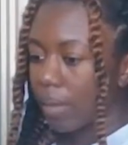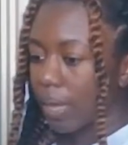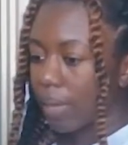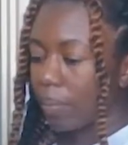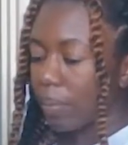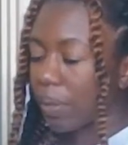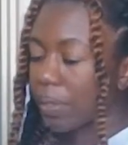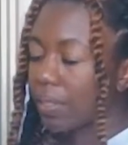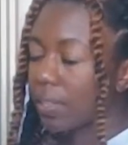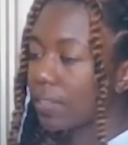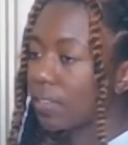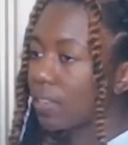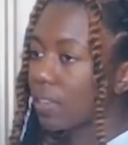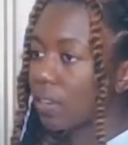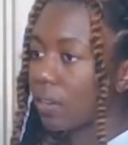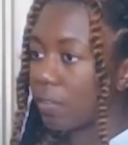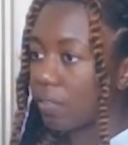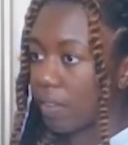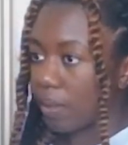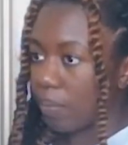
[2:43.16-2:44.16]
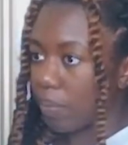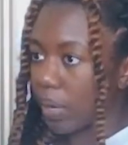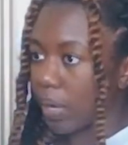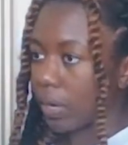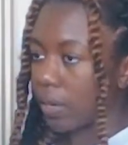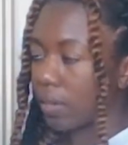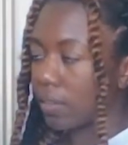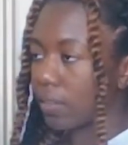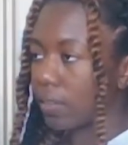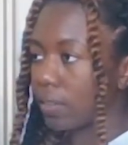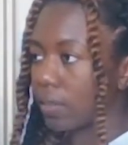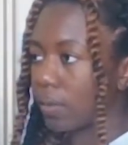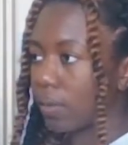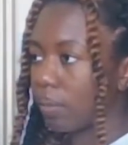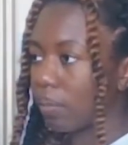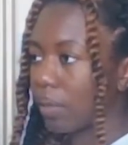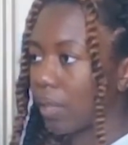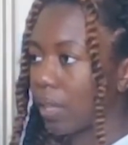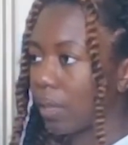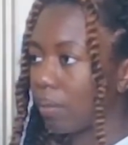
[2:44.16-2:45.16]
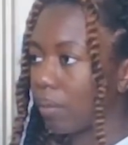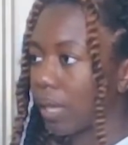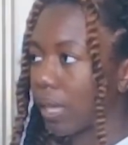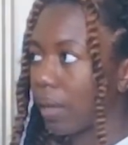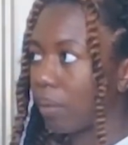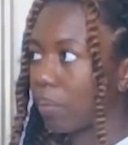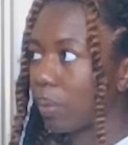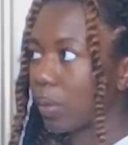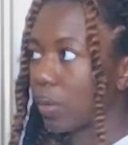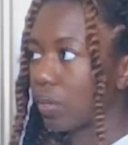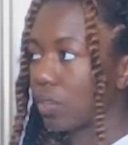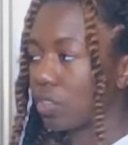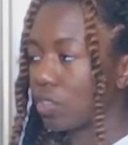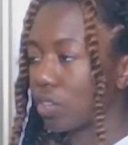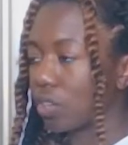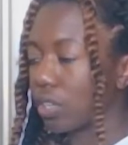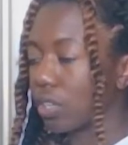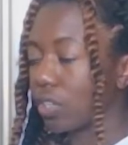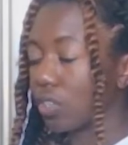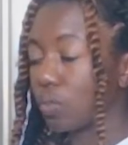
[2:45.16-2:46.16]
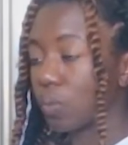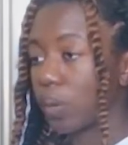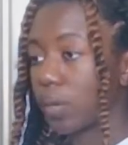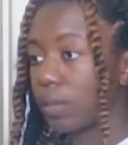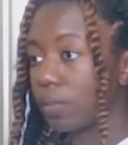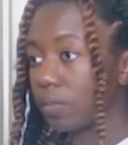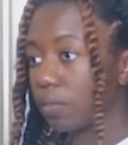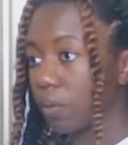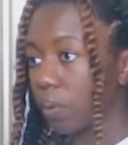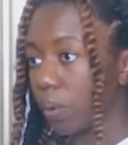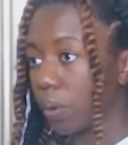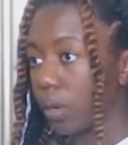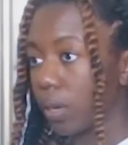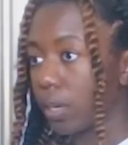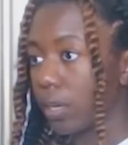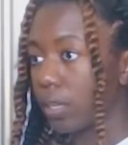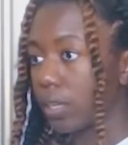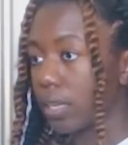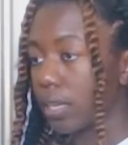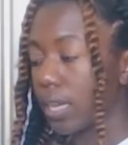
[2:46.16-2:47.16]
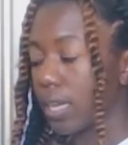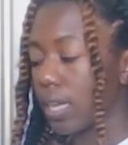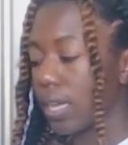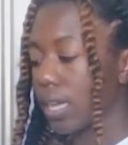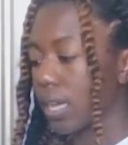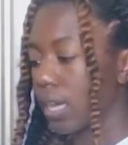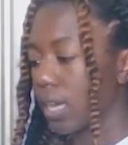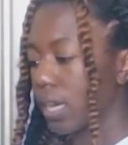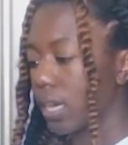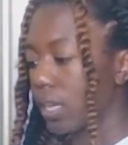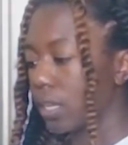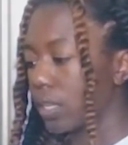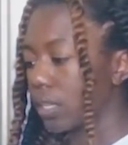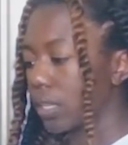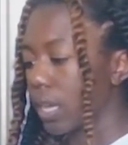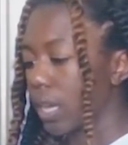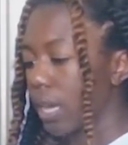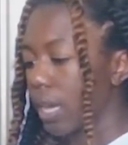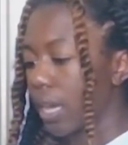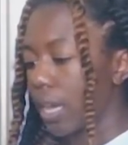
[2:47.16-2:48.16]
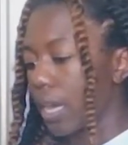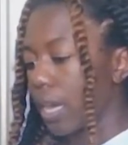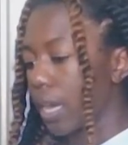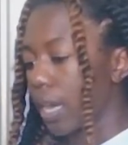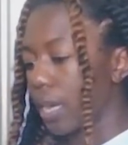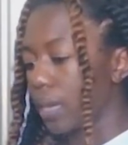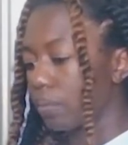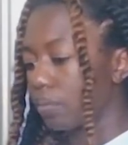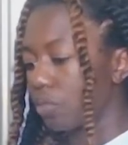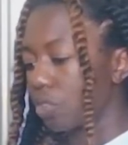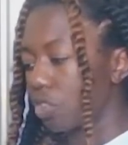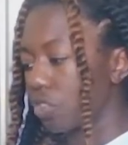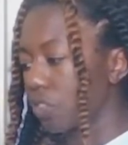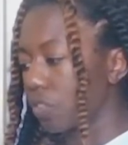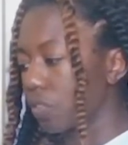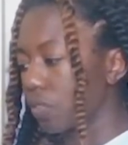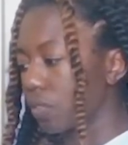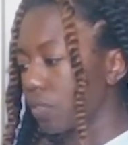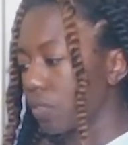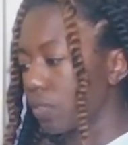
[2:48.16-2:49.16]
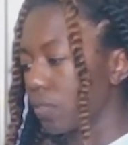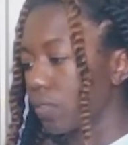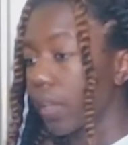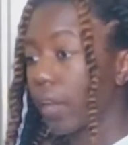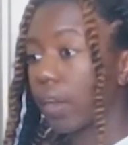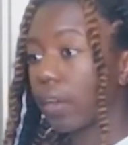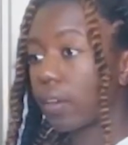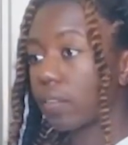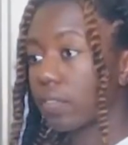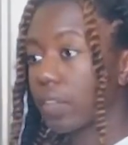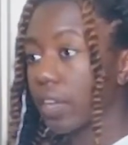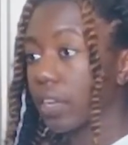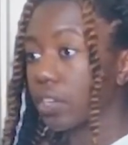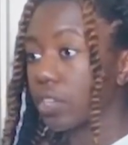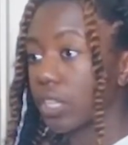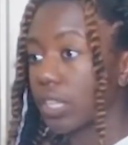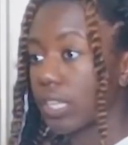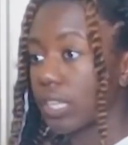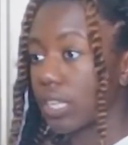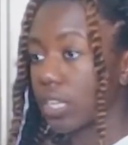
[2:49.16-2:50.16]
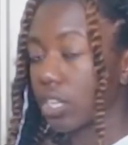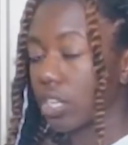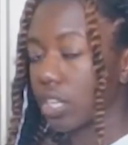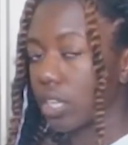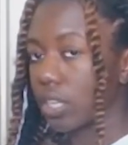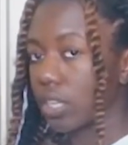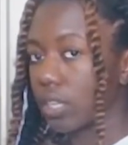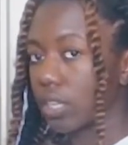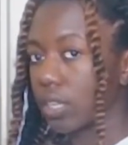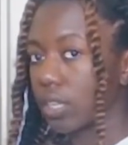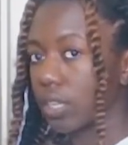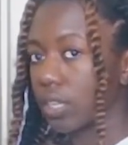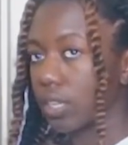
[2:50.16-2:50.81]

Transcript: My birthday is in November, so I'm coming up on turning 24, and I'm just scared of that transition.